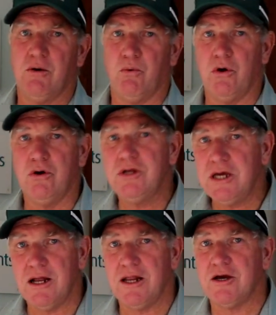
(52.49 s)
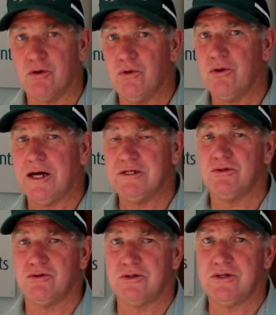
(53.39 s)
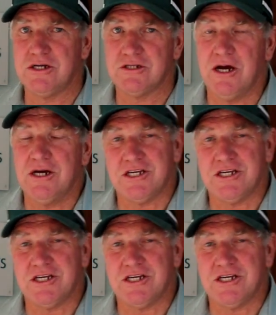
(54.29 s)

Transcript: wound healing and all those sorts of things.